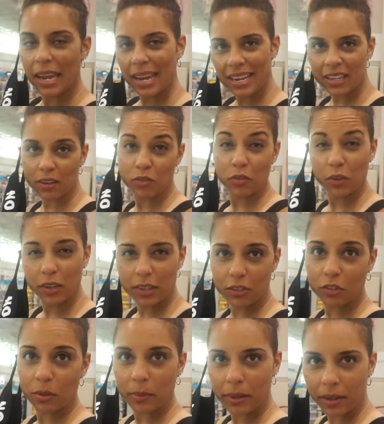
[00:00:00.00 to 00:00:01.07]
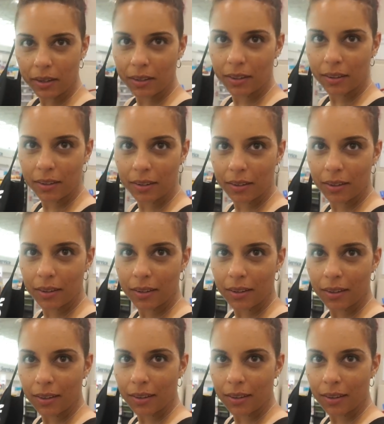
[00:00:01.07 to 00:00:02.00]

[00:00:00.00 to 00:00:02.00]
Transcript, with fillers: candid footage of me. Uh.